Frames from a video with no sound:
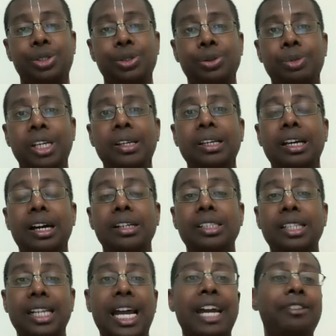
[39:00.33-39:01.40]
to be
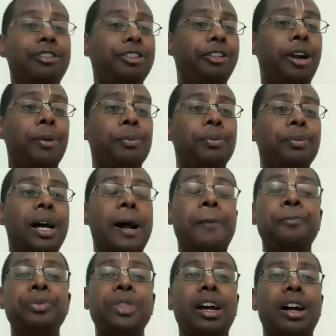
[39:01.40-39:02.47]
derived from
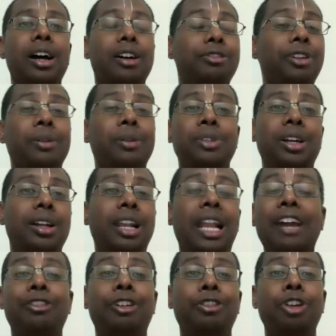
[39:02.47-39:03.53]
the
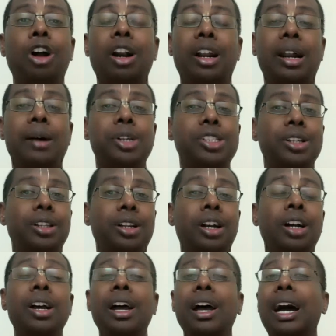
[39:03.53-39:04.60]
life of Lord
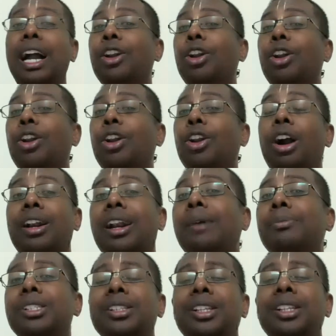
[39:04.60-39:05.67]
Ramachandra. And Lord
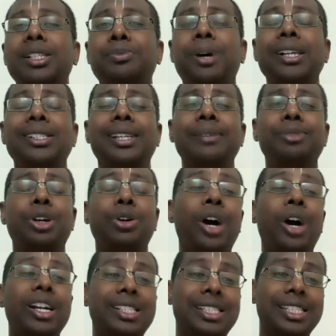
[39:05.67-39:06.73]
Ramachandra's pastimes are
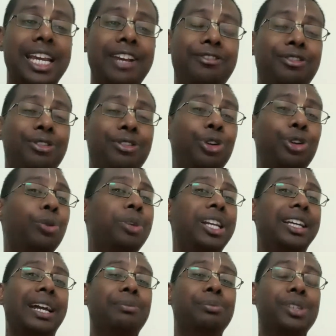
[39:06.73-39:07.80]
quite safe.
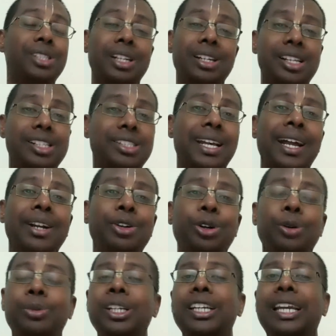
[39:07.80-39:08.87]
Nobody can
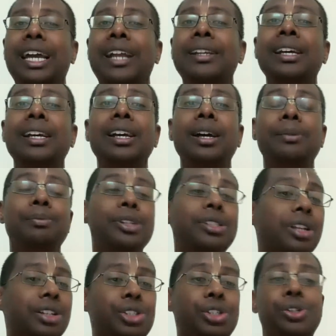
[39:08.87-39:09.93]
misunderstand, nobody can
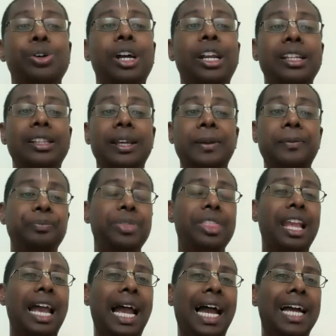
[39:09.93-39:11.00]
misconstrue anything,
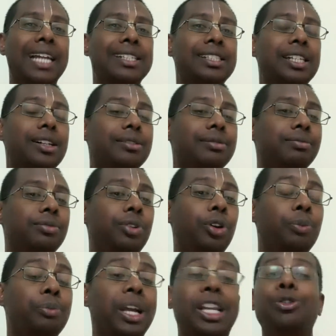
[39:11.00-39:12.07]
and
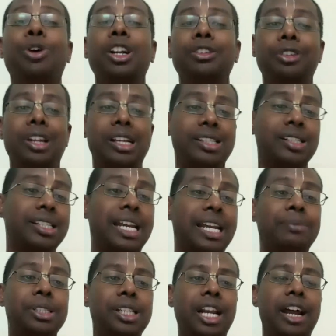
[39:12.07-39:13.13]
many wonderful lessons can be
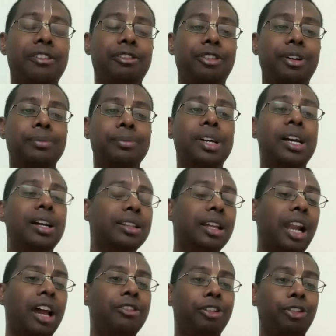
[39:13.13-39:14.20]
derived from the
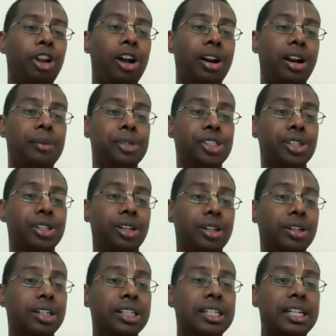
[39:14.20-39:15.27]
life of Lord Ramachandra.
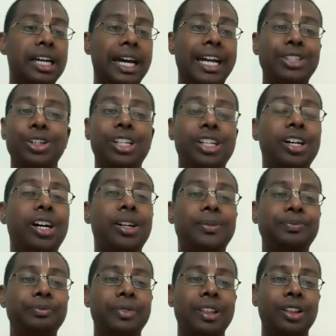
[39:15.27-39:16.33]
Right, so
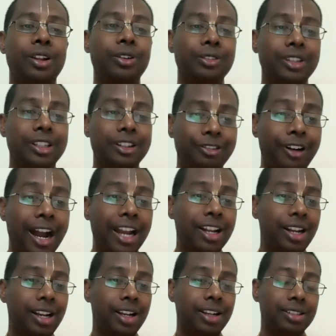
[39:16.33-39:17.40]
here, the
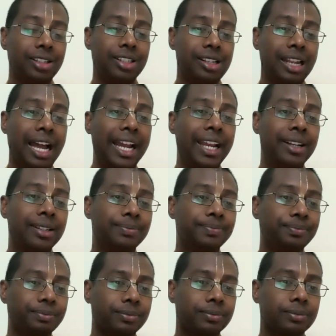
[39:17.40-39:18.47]
final line,
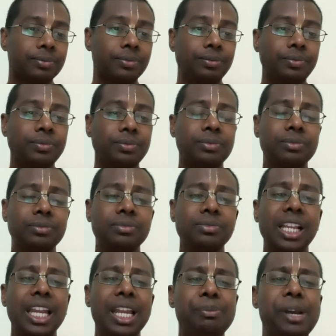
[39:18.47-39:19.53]

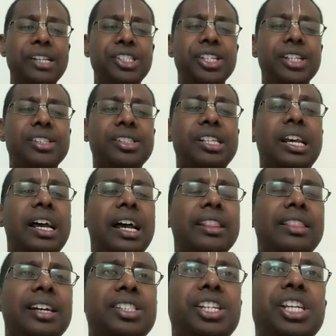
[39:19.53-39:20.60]
it mentions,
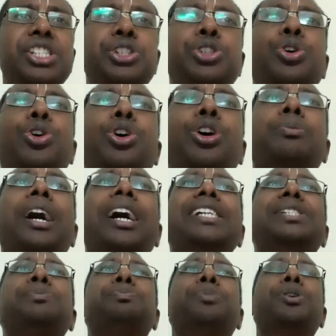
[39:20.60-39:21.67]
thus he showed by
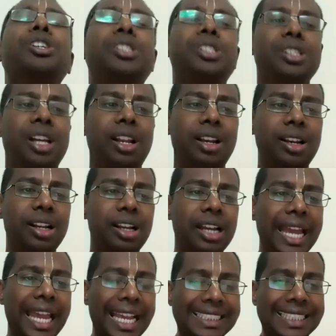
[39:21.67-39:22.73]
his personal
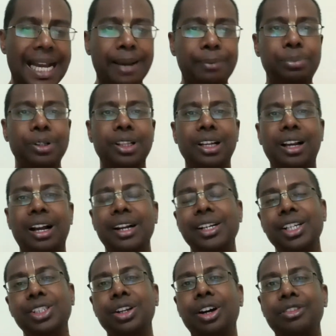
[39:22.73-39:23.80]
example the
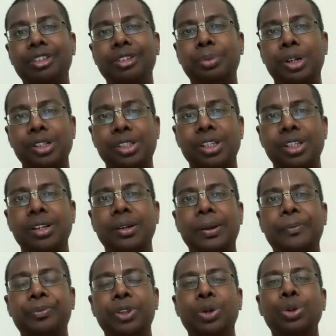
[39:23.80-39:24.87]
condition of a person
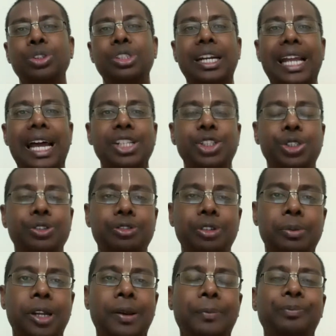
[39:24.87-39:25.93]
who is attached to
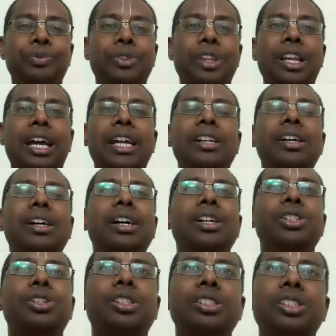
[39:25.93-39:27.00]
women. Right?
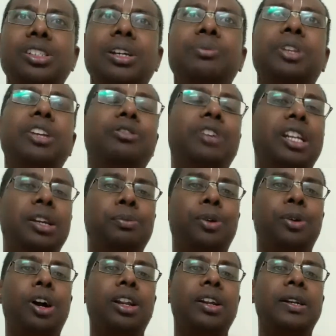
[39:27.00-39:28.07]
So this is something very
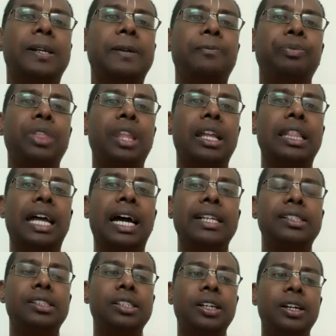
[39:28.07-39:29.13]
important,
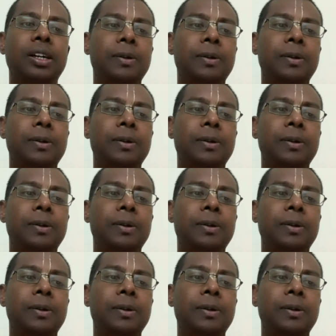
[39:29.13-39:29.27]
that